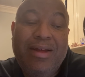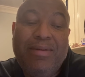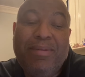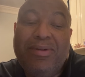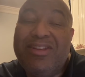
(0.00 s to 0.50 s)

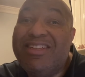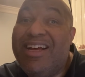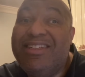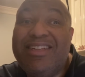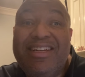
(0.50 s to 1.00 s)
both
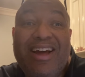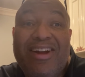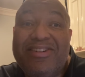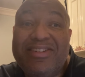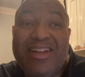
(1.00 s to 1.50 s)
sons and
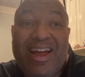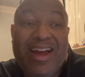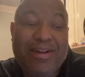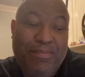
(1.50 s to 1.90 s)
daughters alike,